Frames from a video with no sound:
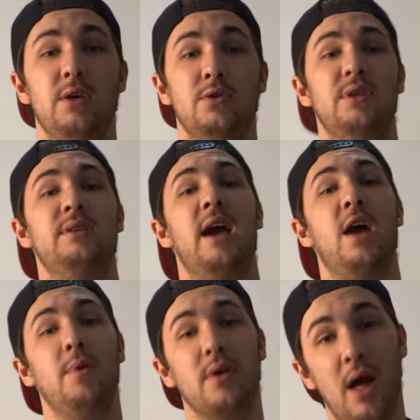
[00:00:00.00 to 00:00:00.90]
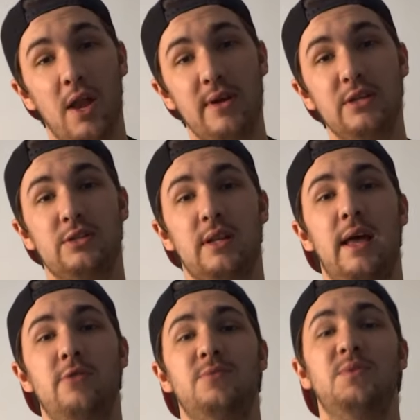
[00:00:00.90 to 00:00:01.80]
This caramel colouring just
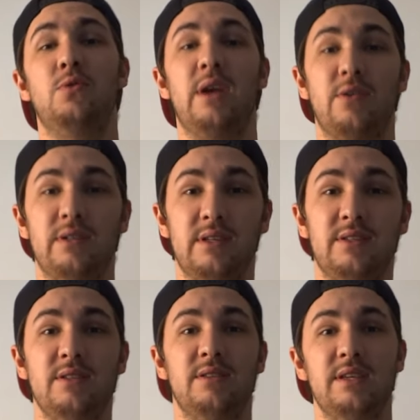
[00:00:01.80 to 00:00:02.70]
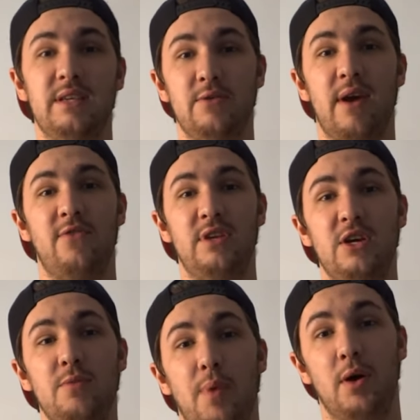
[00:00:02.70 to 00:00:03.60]
allows them to create consistency year after year,
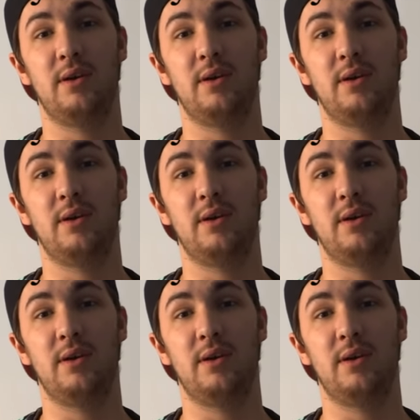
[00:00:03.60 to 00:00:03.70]
bottle